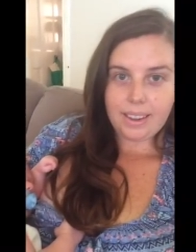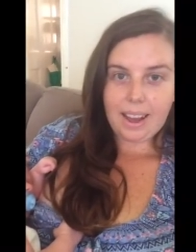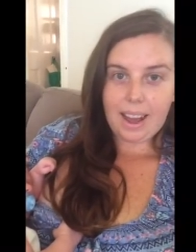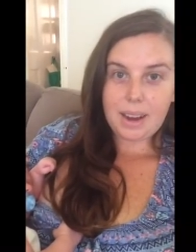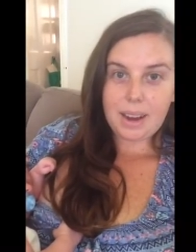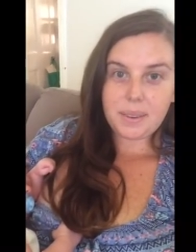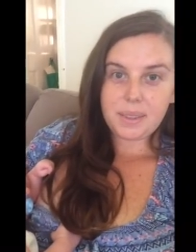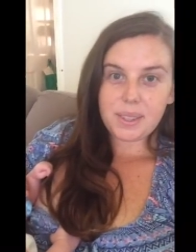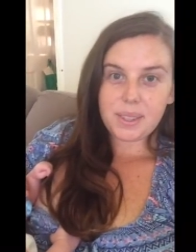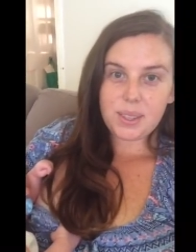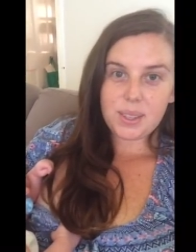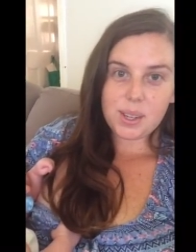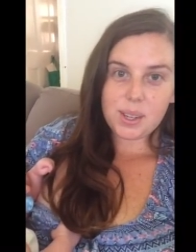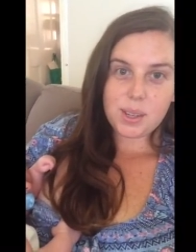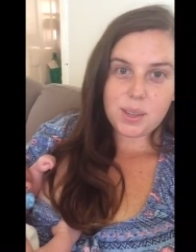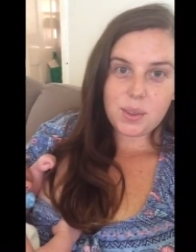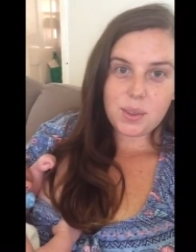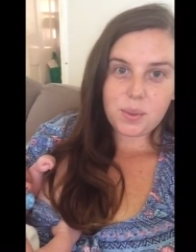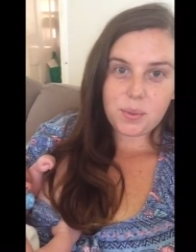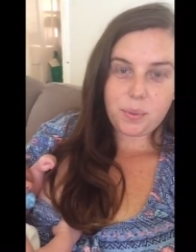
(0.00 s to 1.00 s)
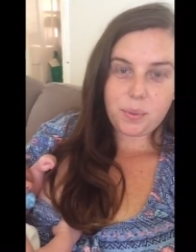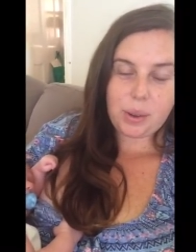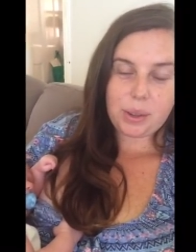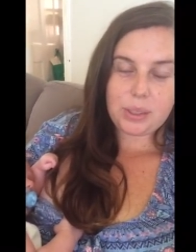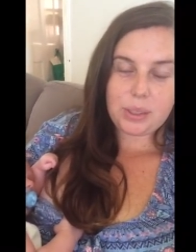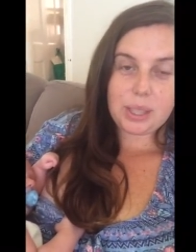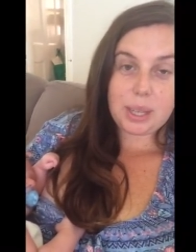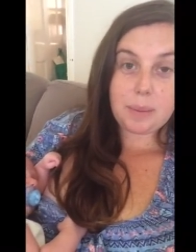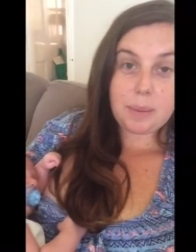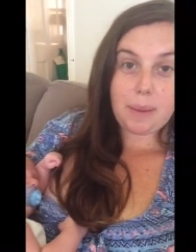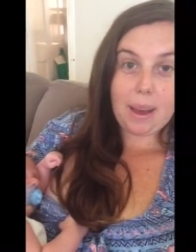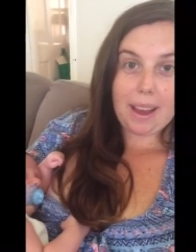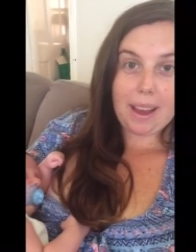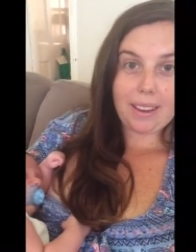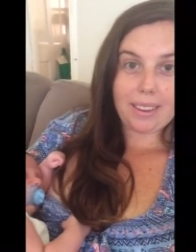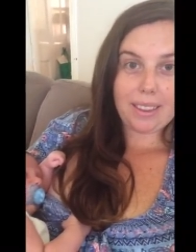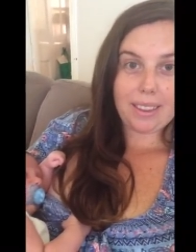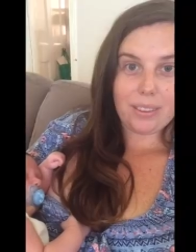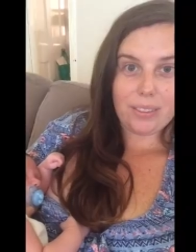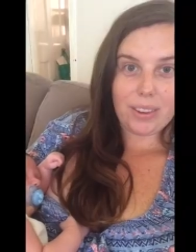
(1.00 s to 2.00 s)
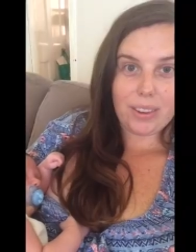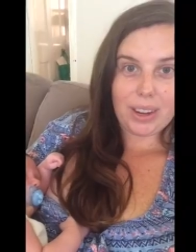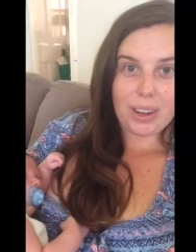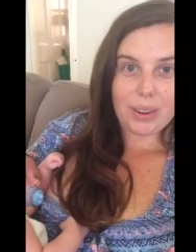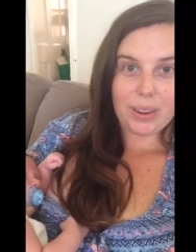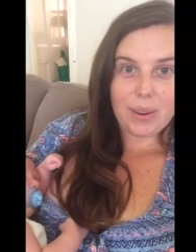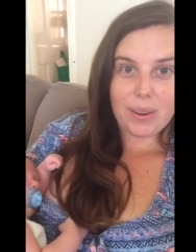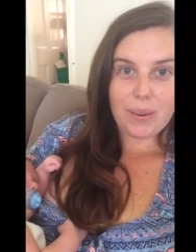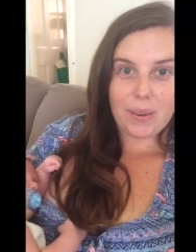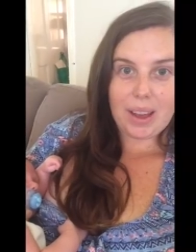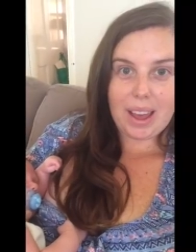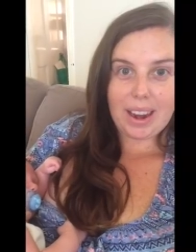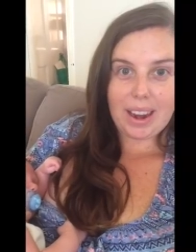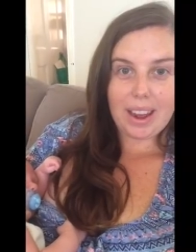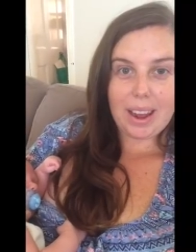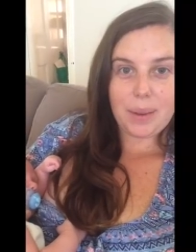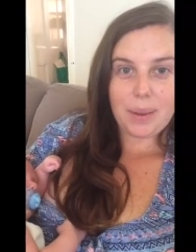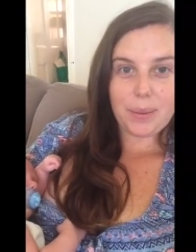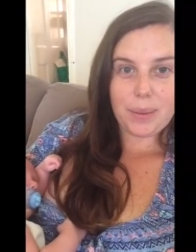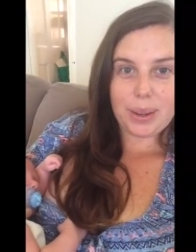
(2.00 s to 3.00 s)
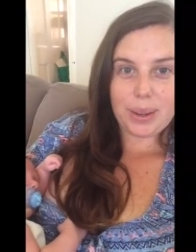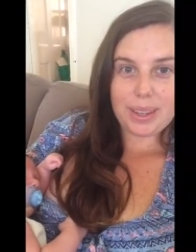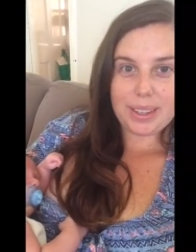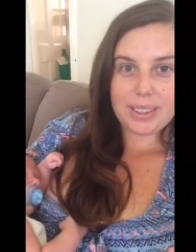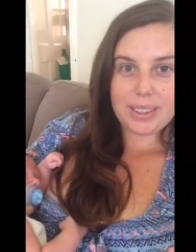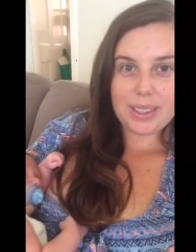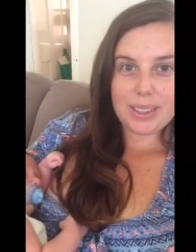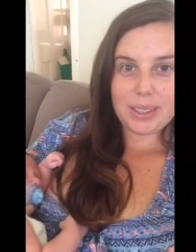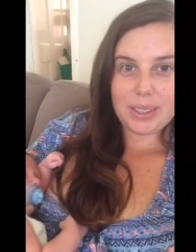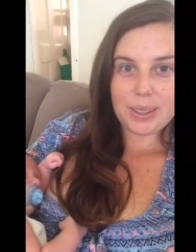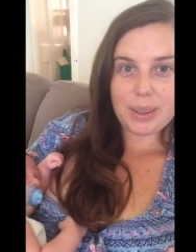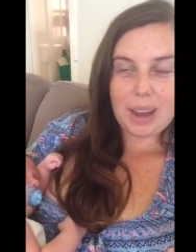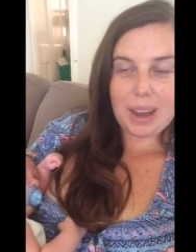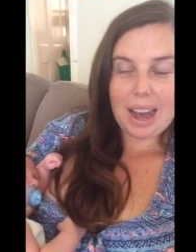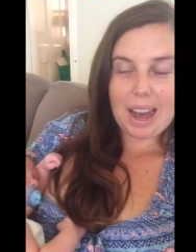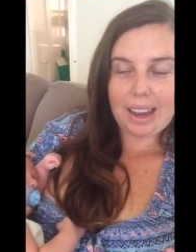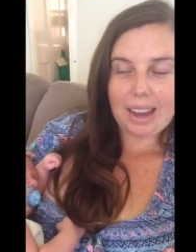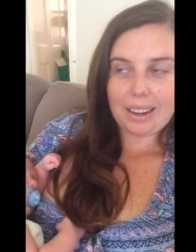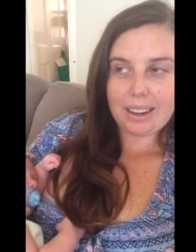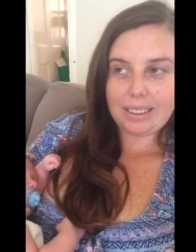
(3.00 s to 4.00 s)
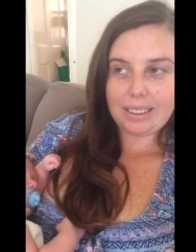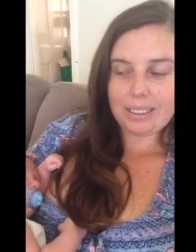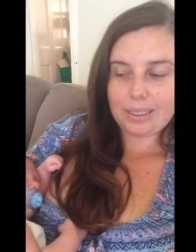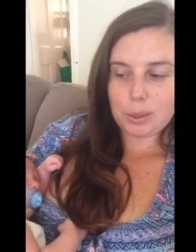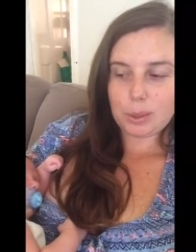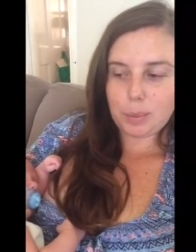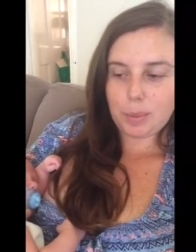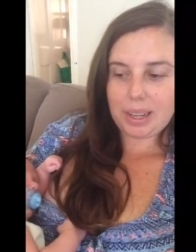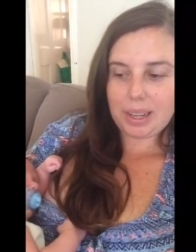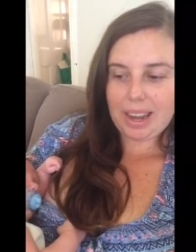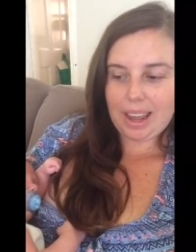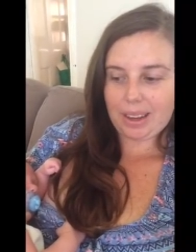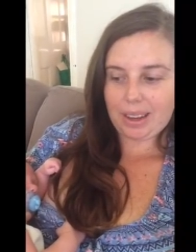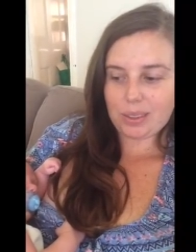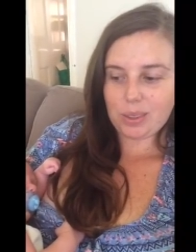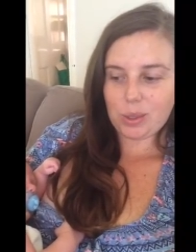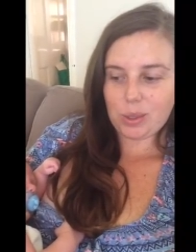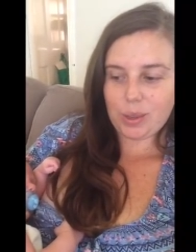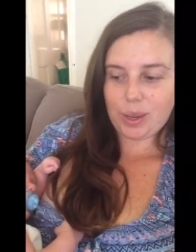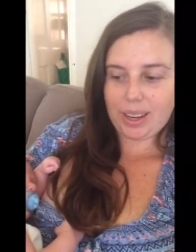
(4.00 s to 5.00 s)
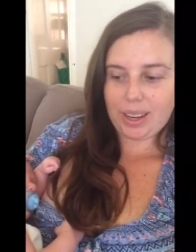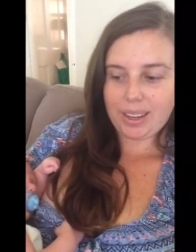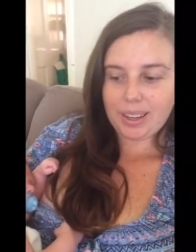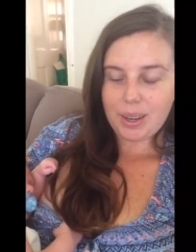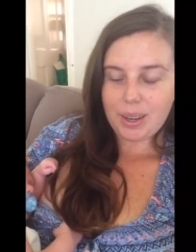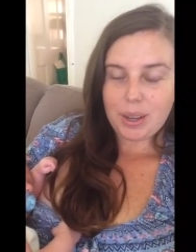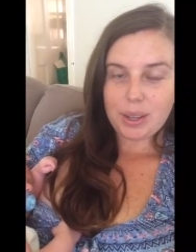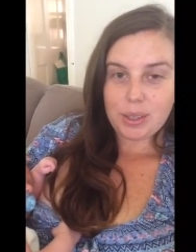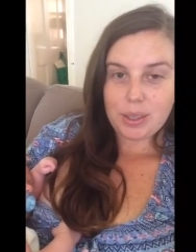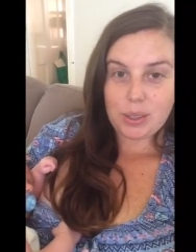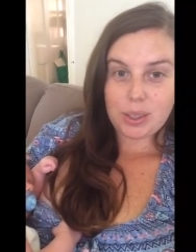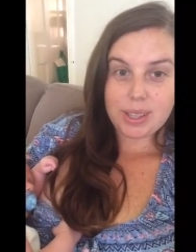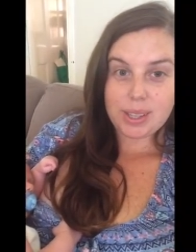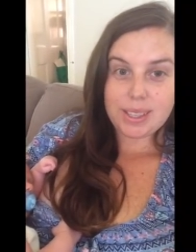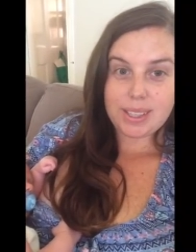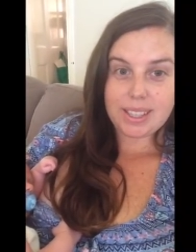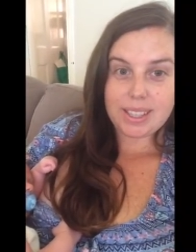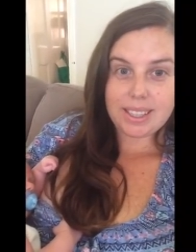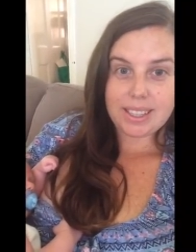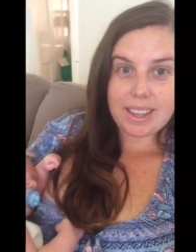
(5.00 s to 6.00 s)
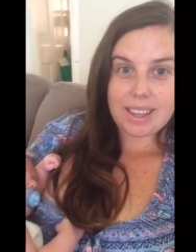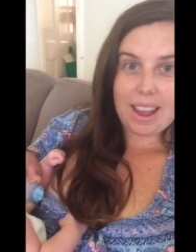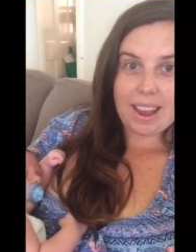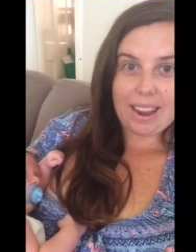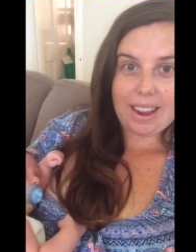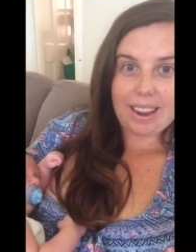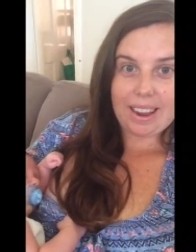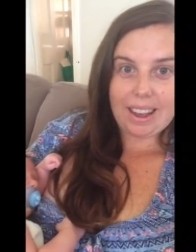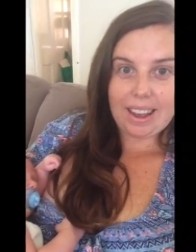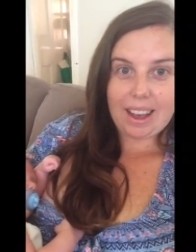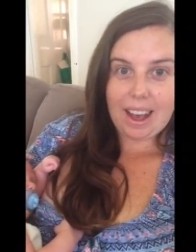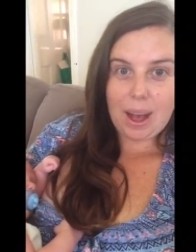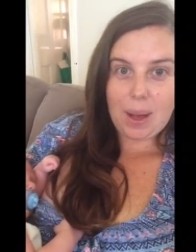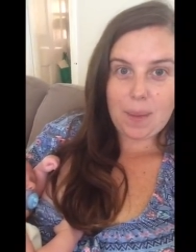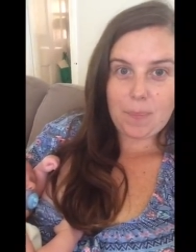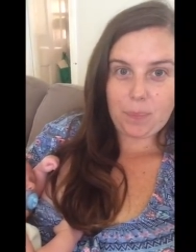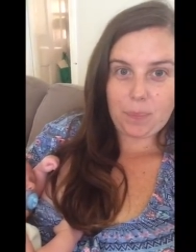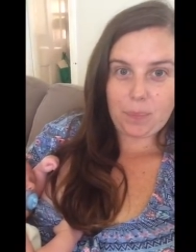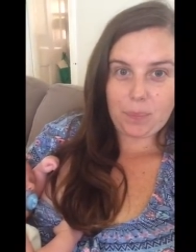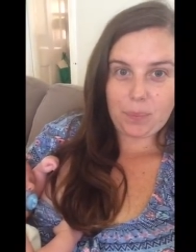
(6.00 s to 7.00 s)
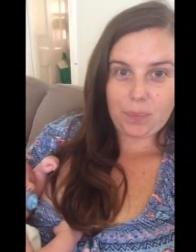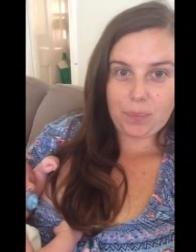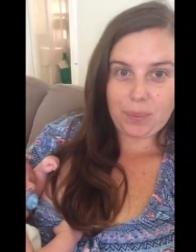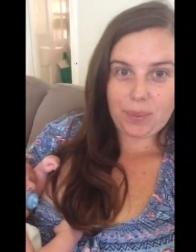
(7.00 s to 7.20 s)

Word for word: I was just watching back the video and I wanted to add a little bit extra just to say um,